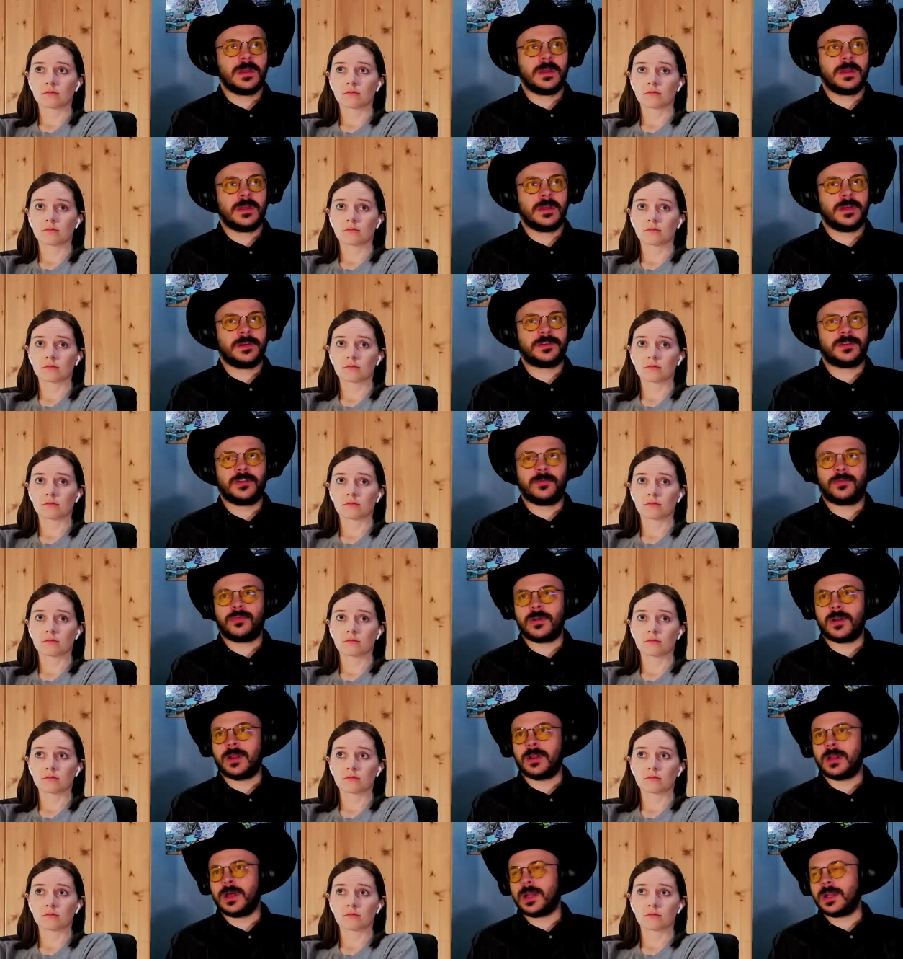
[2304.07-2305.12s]
Speaker 1: They sure brought a
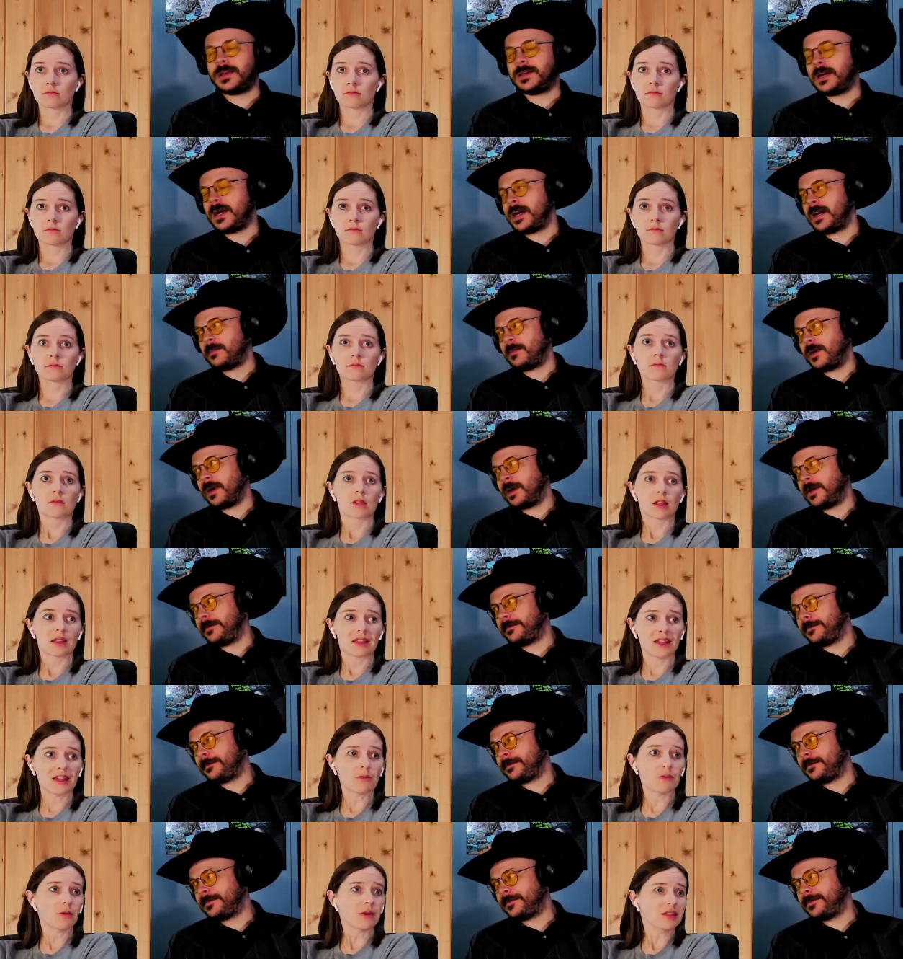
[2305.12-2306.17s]
lot of dynamite. They
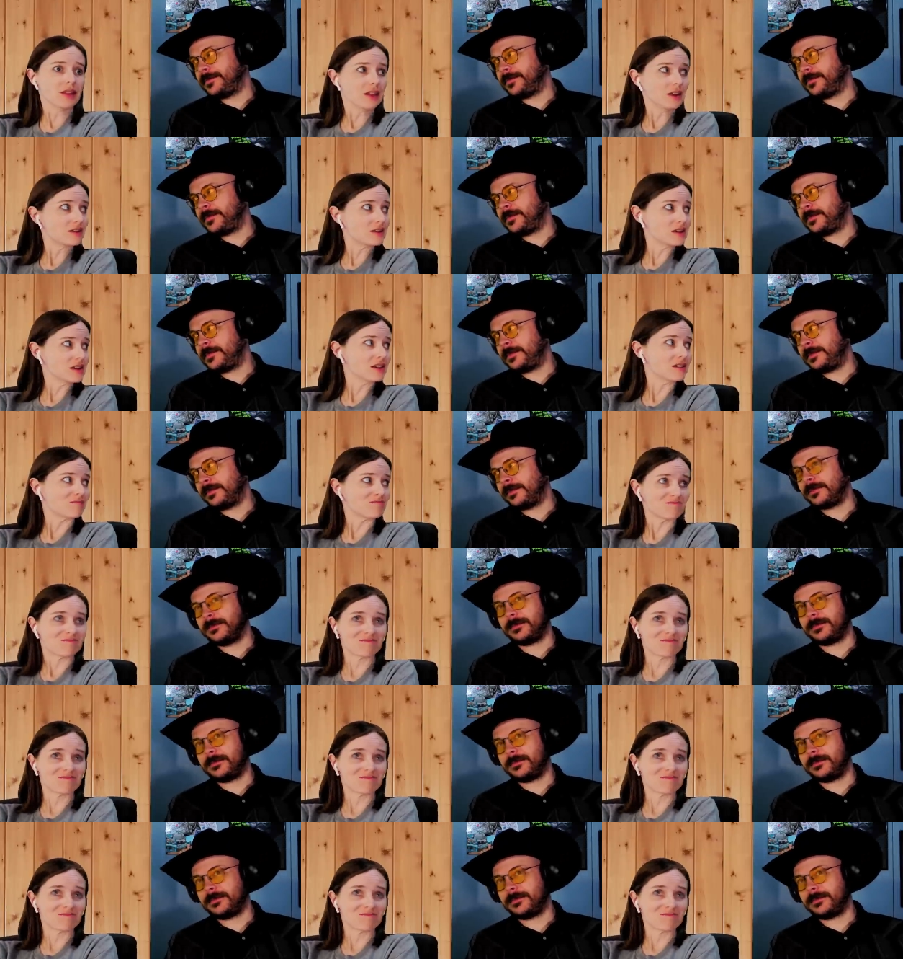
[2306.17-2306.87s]
really did.